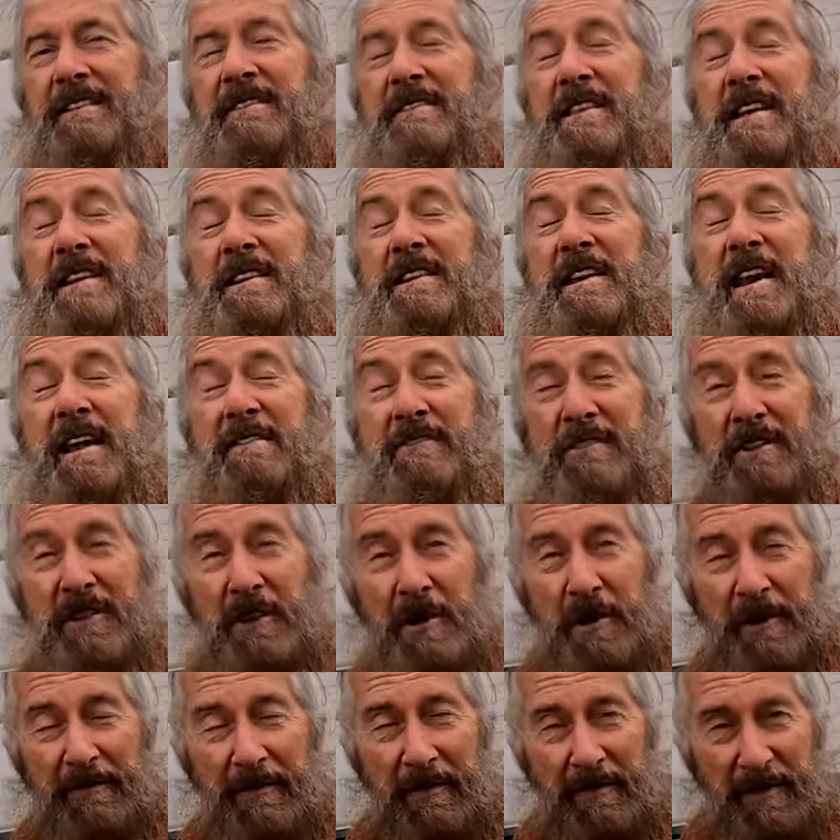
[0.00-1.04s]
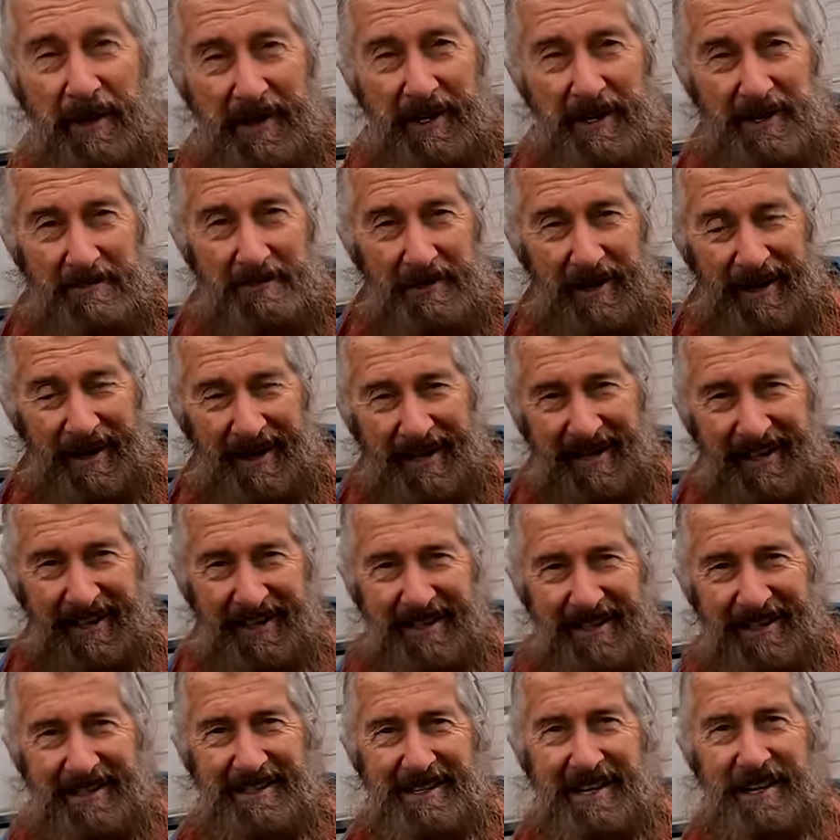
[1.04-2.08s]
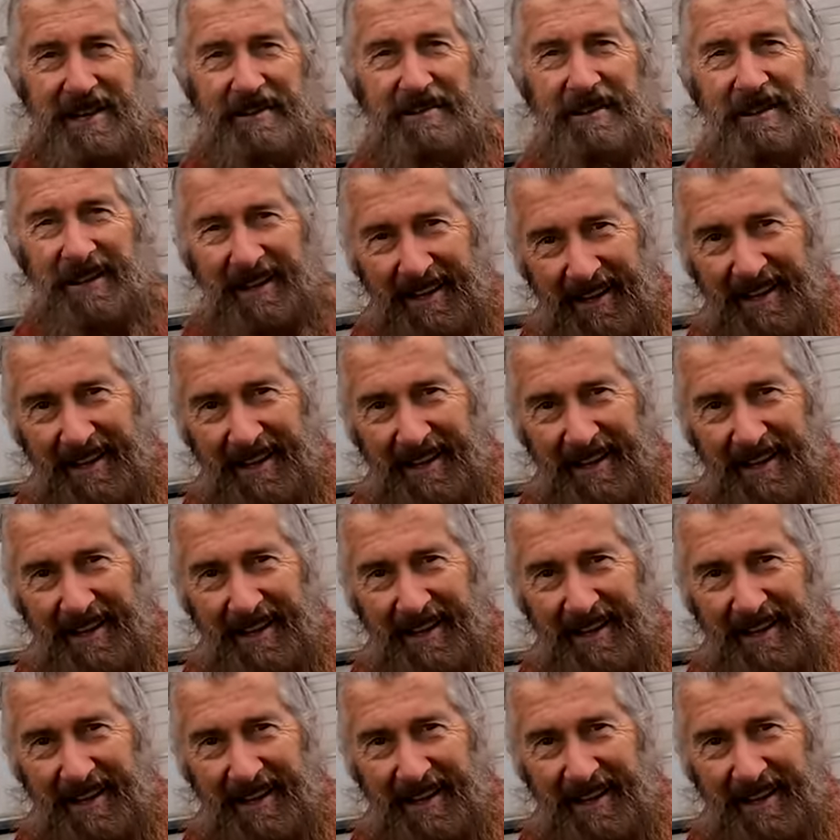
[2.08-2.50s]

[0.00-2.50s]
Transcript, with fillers: then you'd have the life of luxury so